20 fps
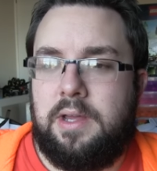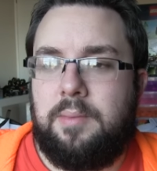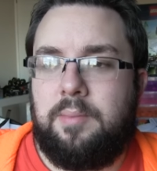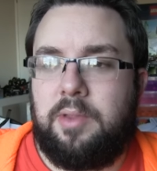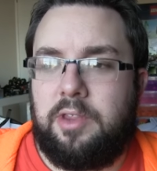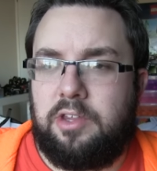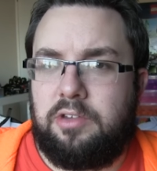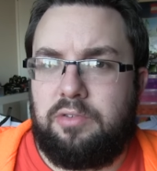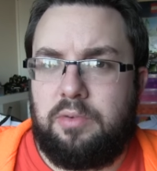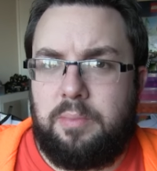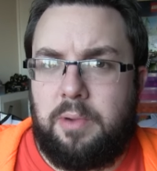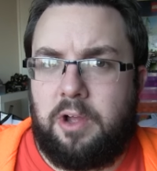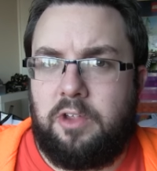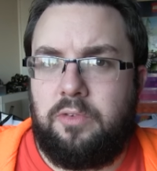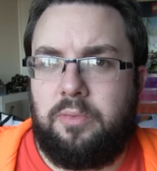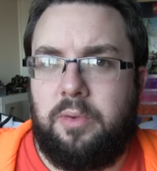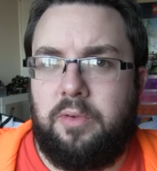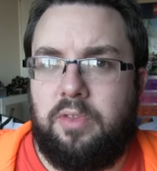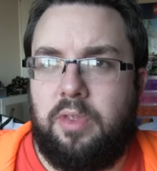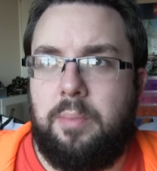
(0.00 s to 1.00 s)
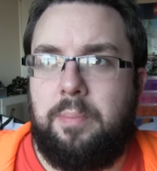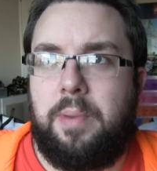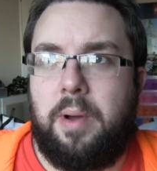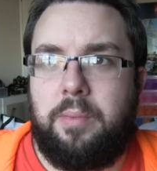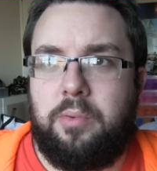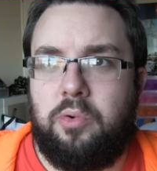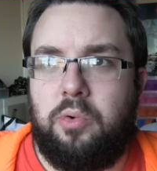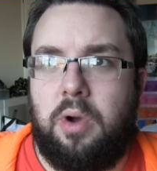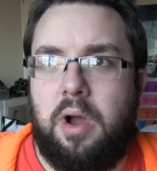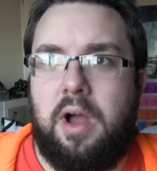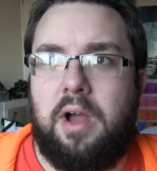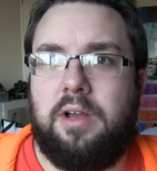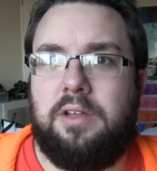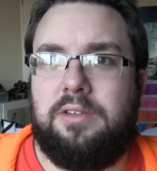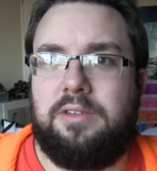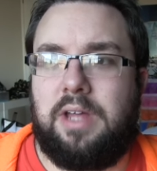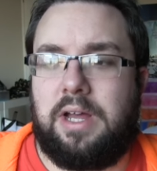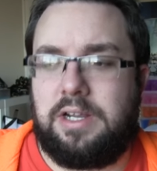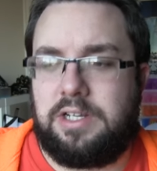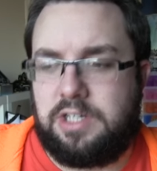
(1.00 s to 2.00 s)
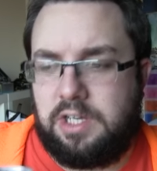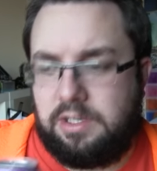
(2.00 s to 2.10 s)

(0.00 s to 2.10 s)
but this reminds me of the Bubble Works at